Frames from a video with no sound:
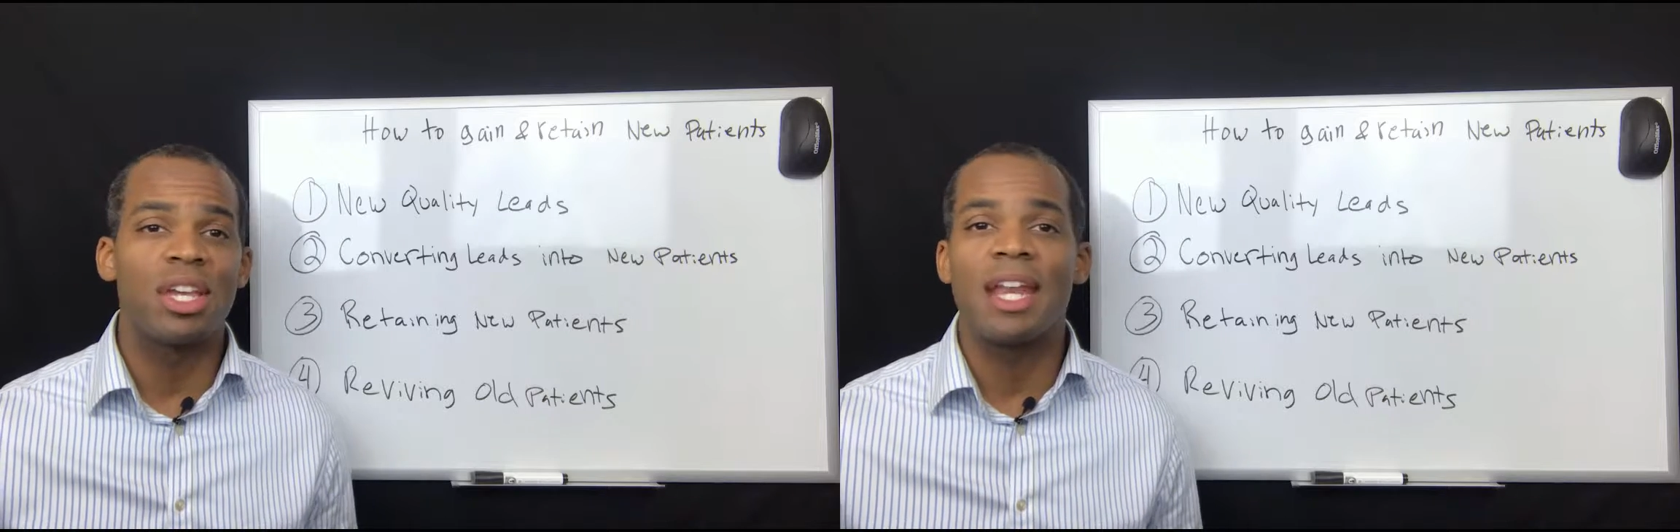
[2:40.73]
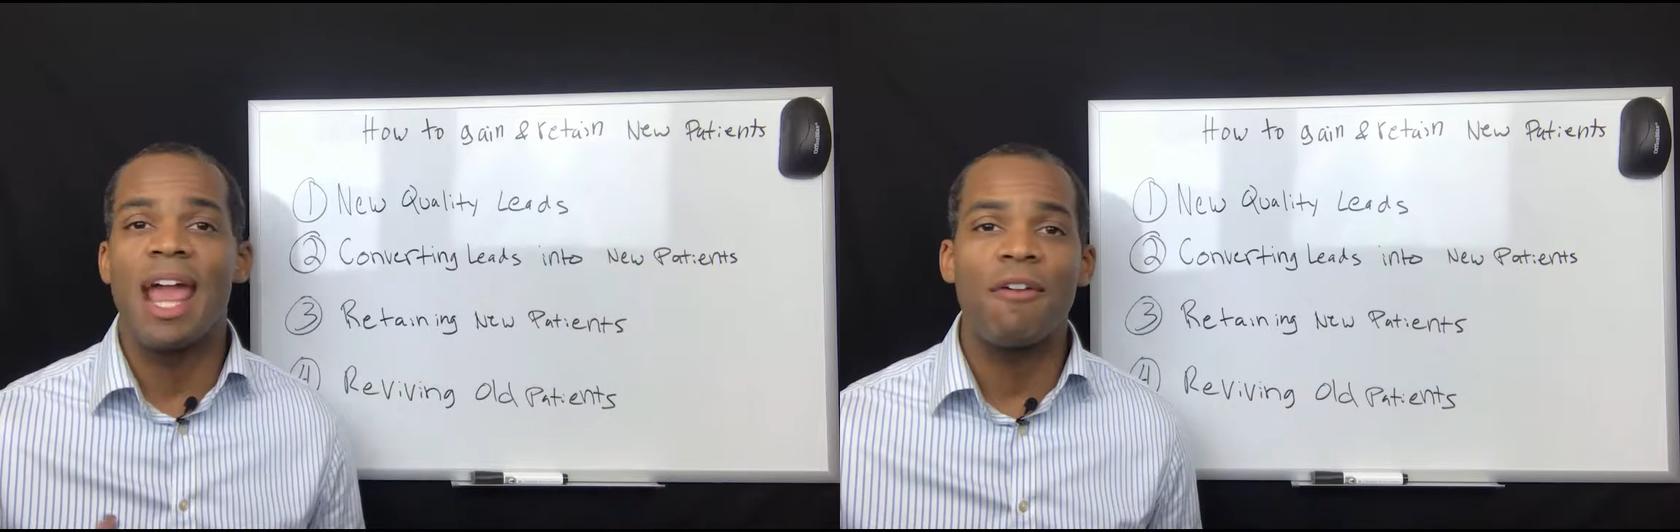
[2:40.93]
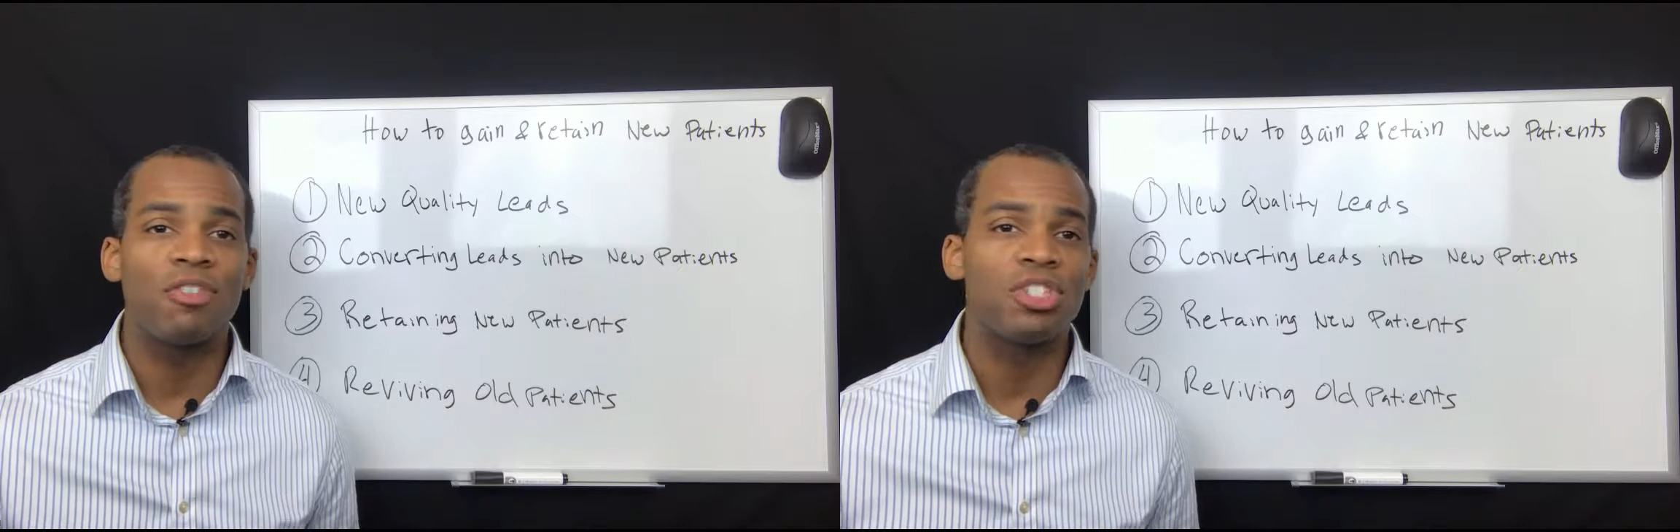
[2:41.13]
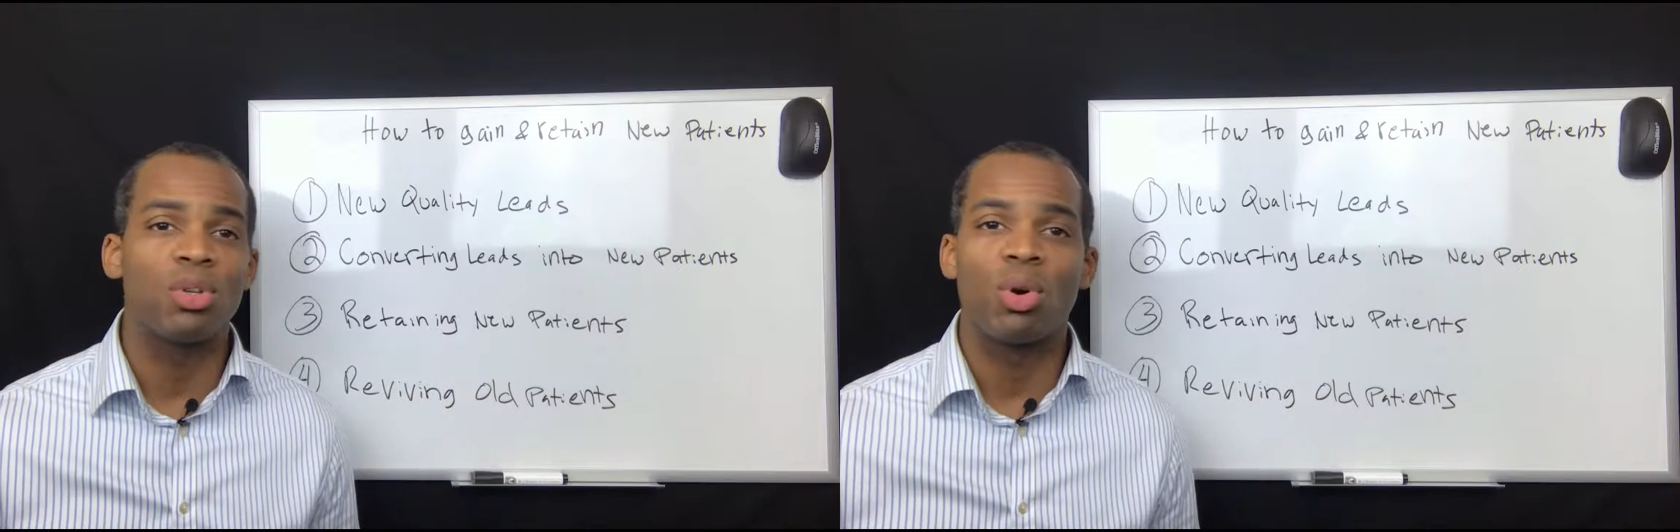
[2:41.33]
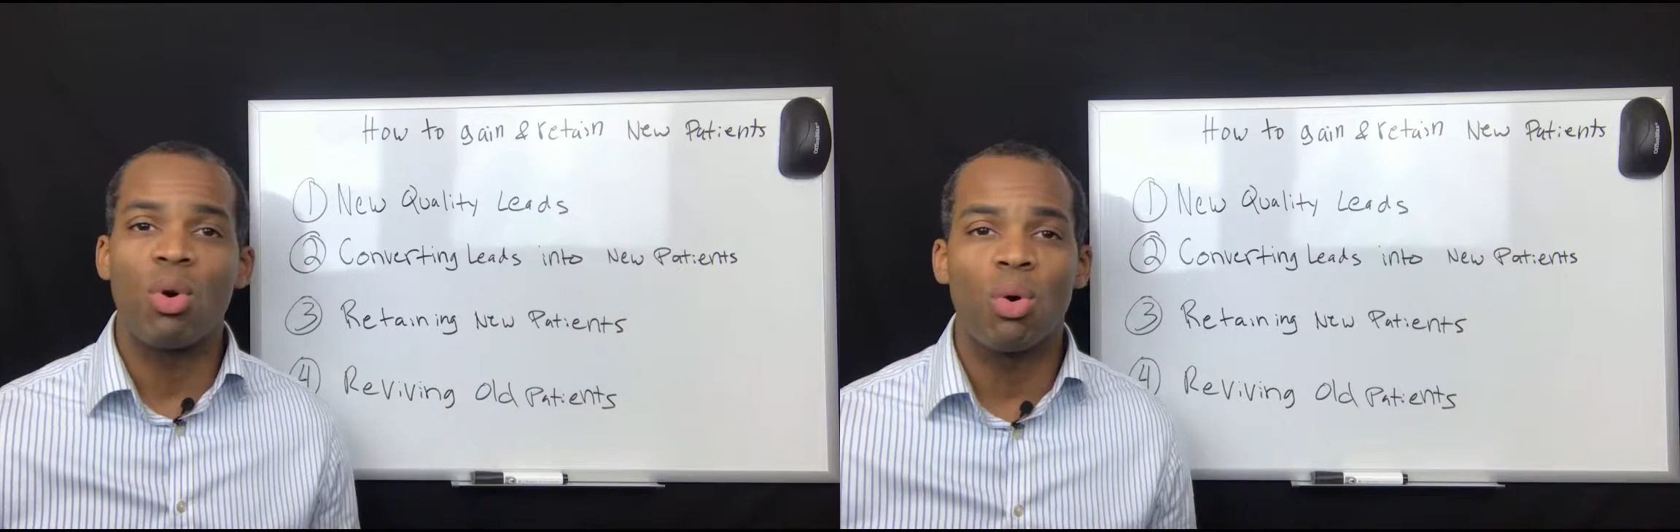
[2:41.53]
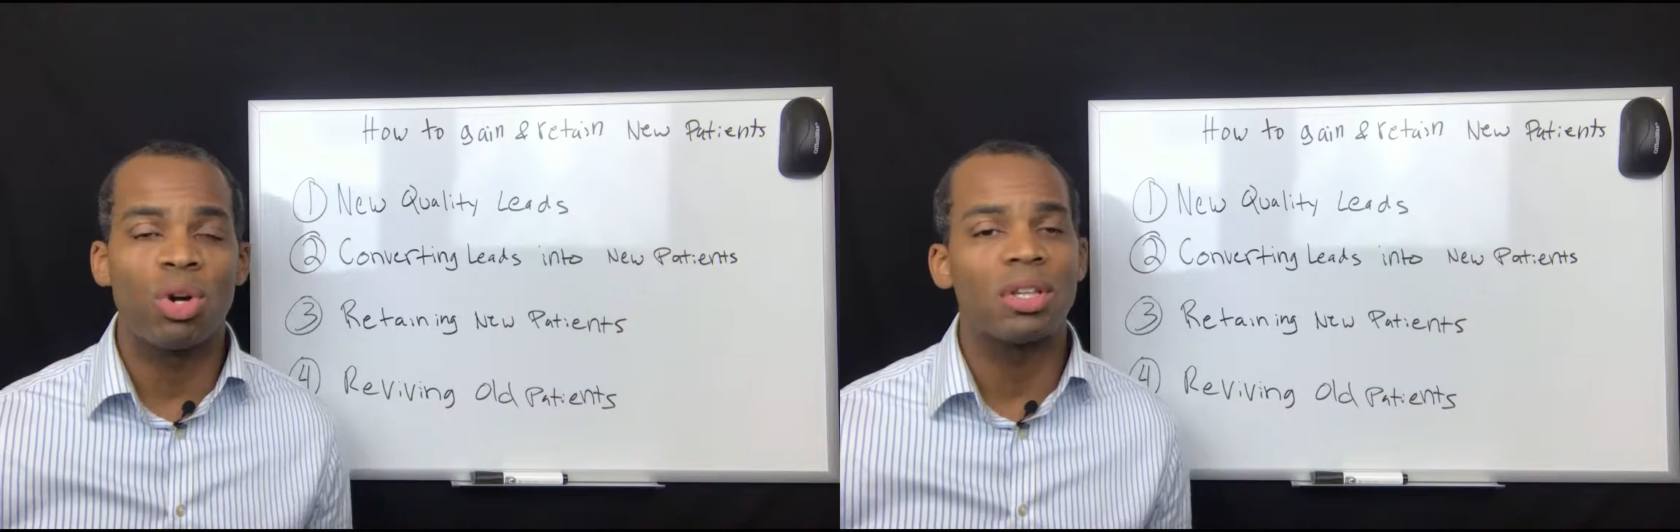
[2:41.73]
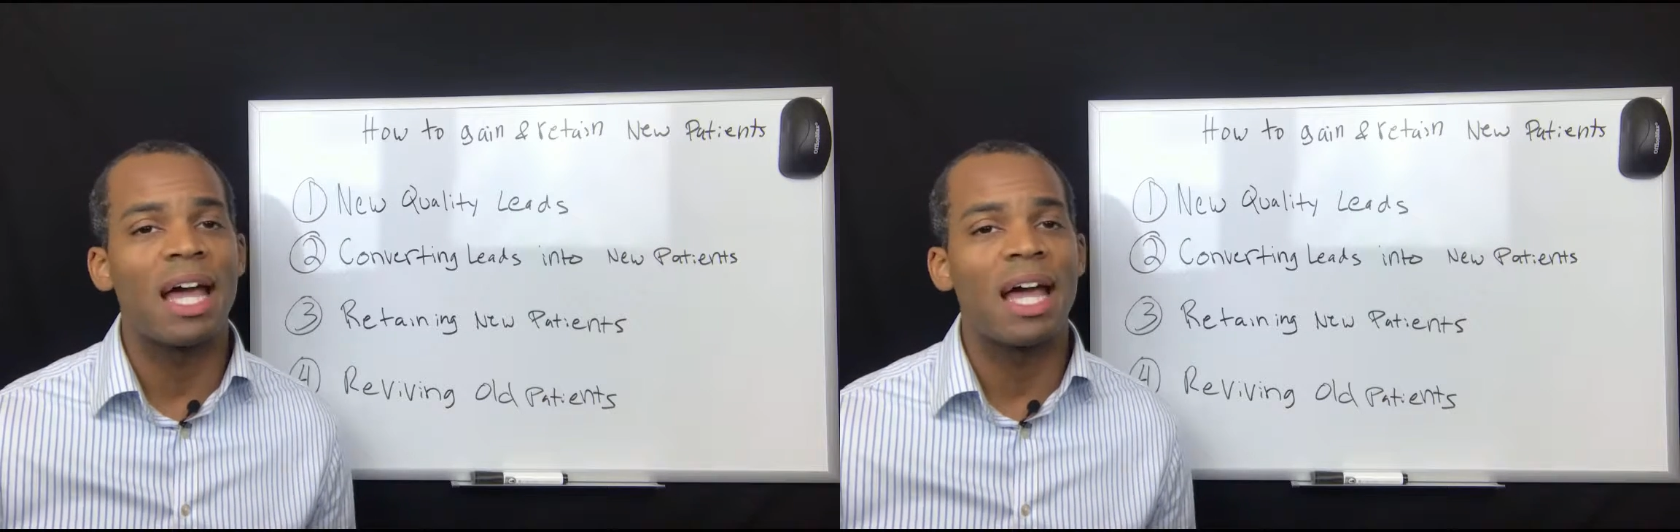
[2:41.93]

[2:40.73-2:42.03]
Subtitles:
in every single corner,